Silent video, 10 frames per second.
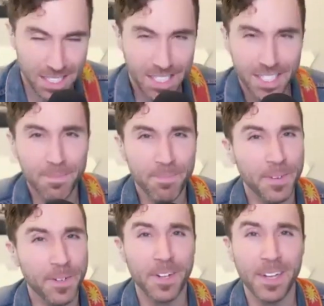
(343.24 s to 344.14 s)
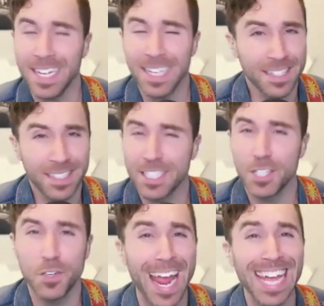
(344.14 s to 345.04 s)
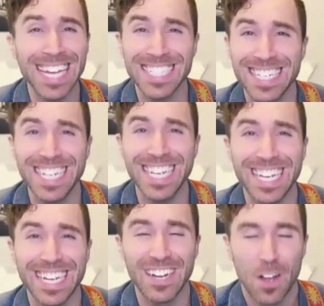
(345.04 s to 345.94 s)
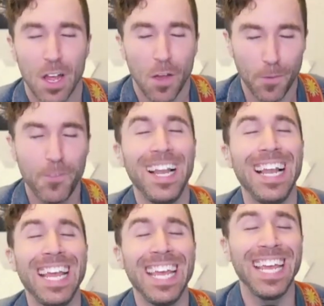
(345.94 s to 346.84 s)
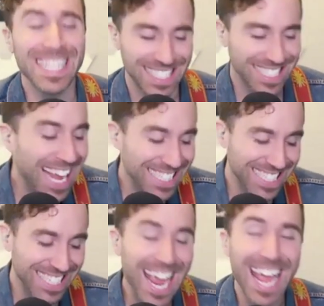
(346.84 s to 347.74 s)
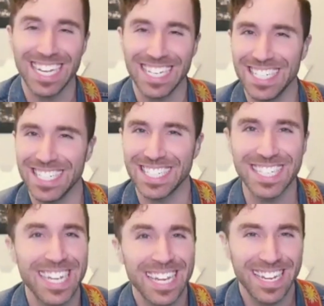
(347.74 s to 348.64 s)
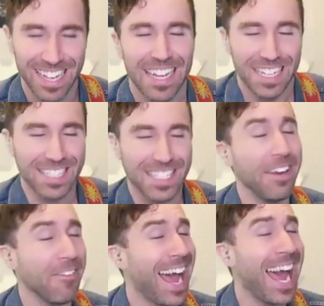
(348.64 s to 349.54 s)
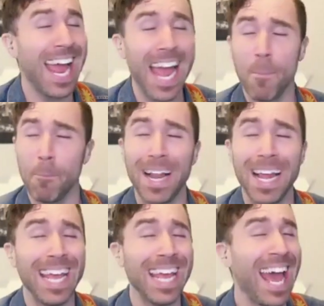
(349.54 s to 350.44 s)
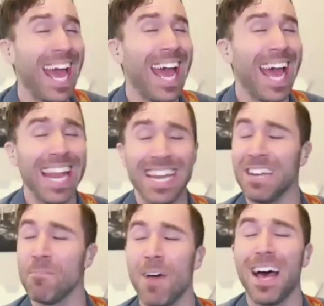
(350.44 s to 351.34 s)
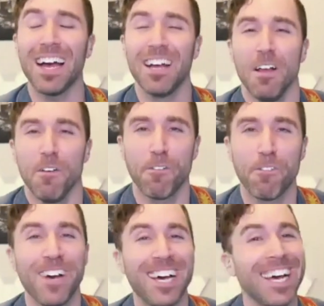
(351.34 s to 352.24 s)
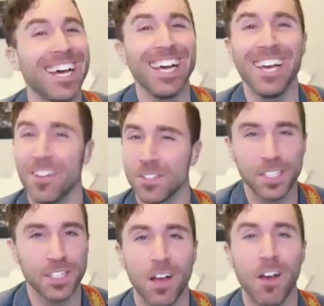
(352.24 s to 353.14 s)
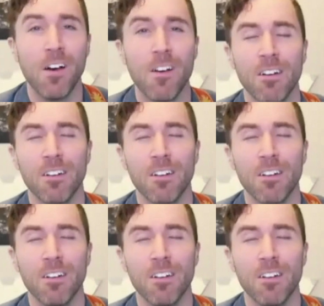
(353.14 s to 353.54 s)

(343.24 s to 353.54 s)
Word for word: stumble into tragedy, but really it's not sad, you see, cause here I am playing my final song,